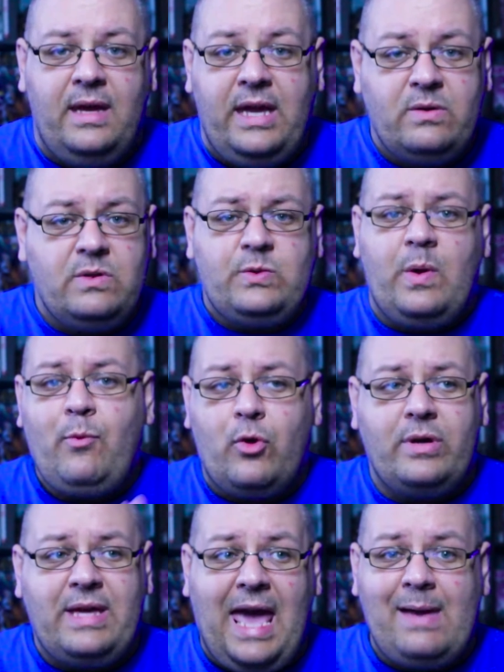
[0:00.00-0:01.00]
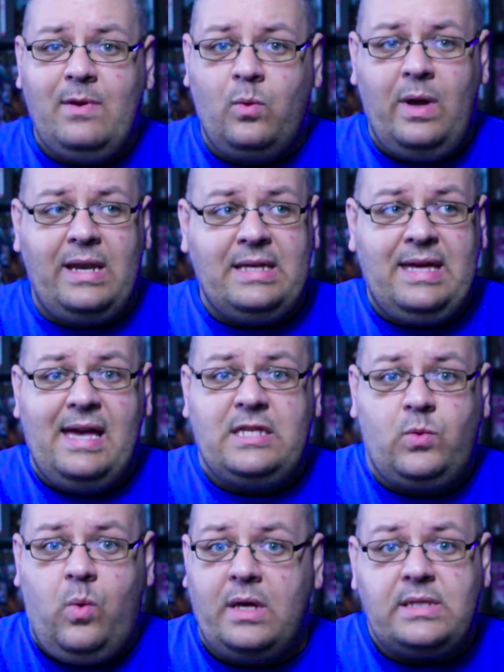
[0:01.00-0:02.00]
Heroes Reborn came and went, and
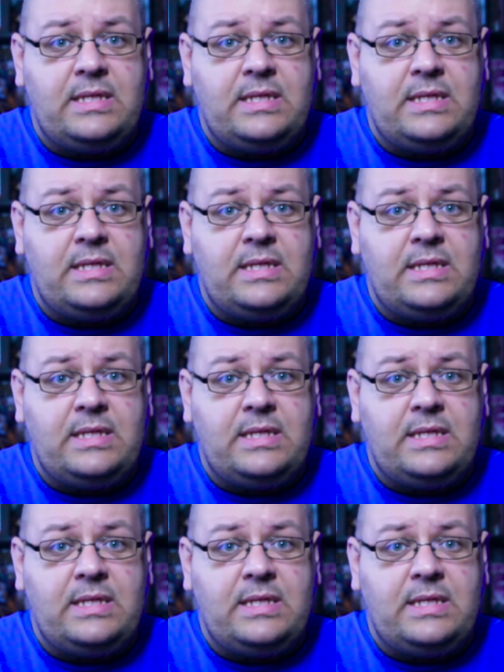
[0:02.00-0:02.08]
guess what?